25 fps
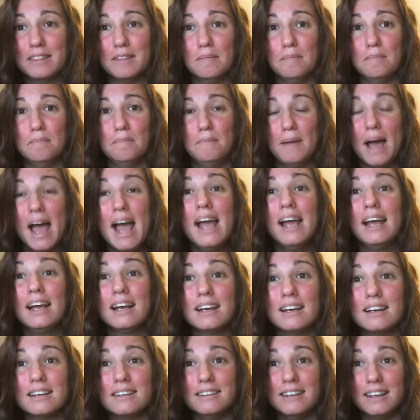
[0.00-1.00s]
the
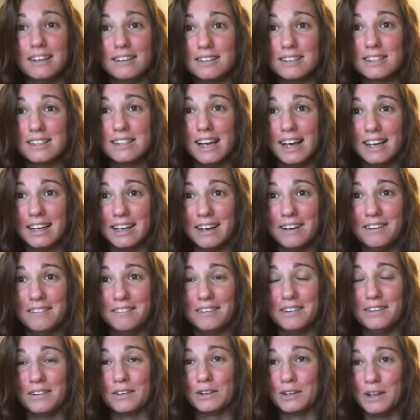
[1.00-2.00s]
bank let us take out
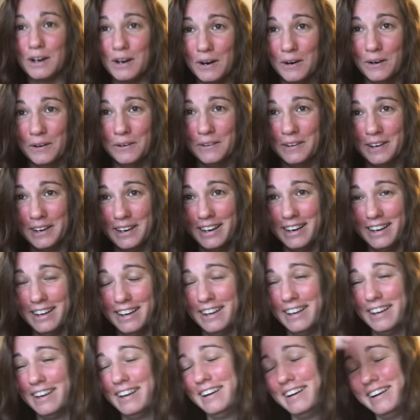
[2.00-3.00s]
a loan
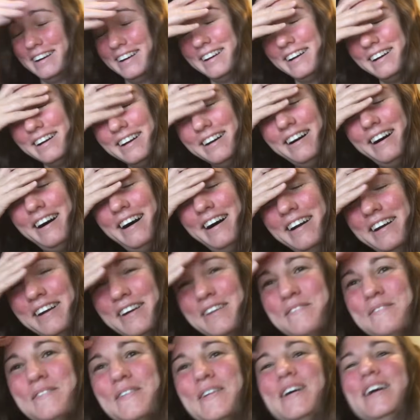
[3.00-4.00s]
on
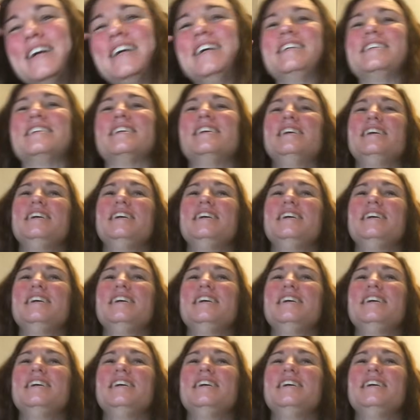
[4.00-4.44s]
our mortgage.